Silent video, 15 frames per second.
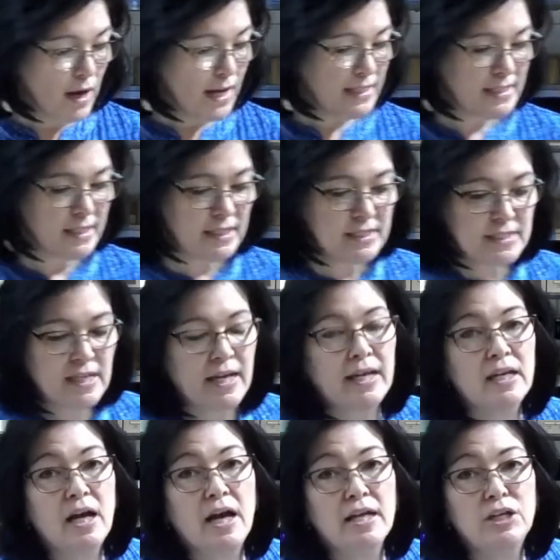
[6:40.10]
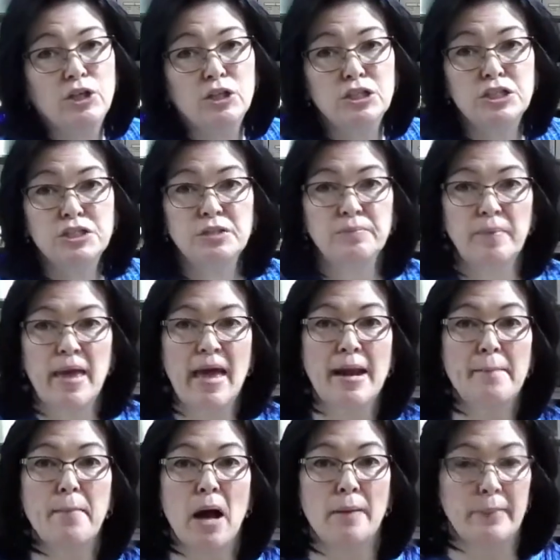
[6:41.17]
I did is I cooked some
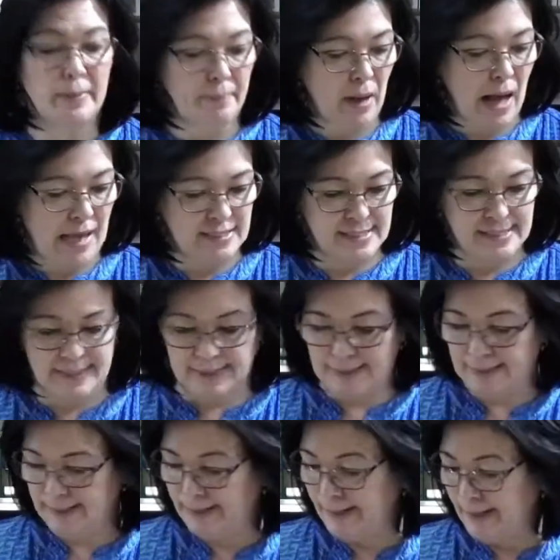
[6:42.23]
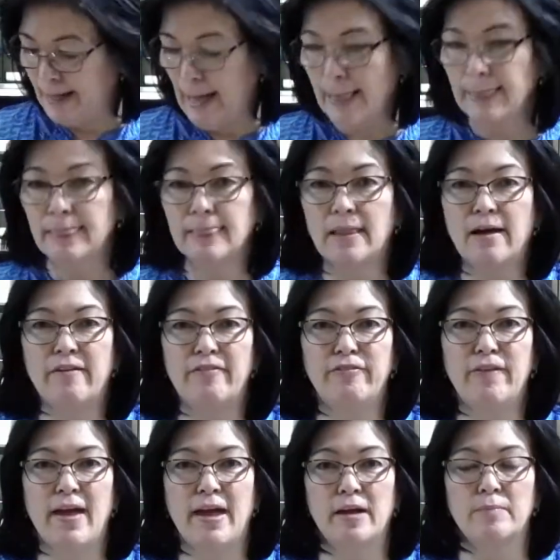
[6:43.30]
edamame pasta. I love
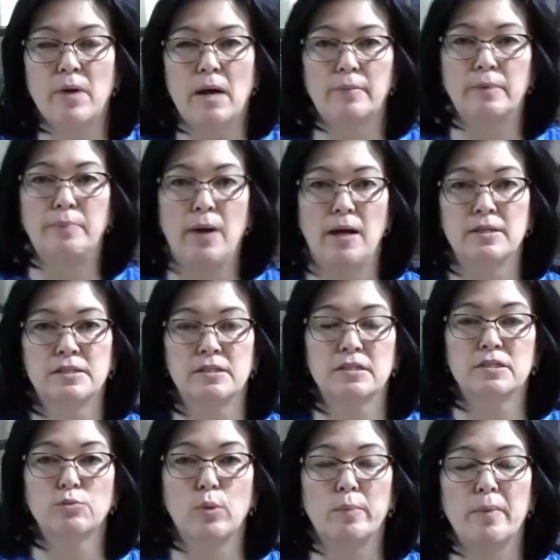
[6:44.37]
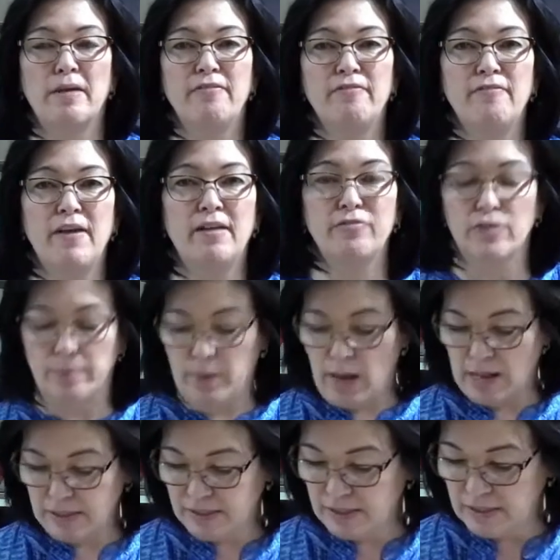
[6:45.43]
edamame pasta. It's one of my favorite
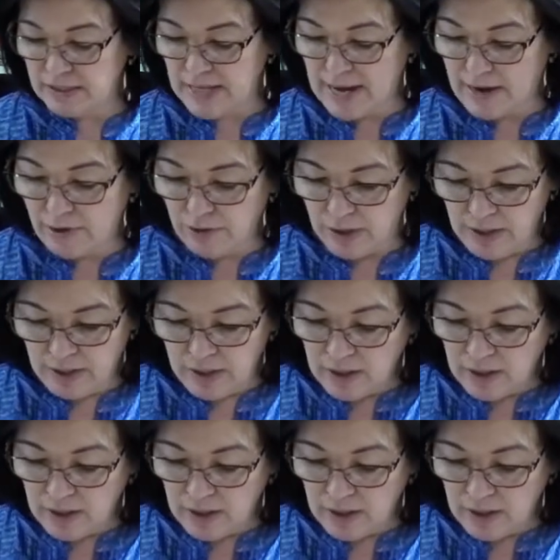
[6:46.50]
pastas now.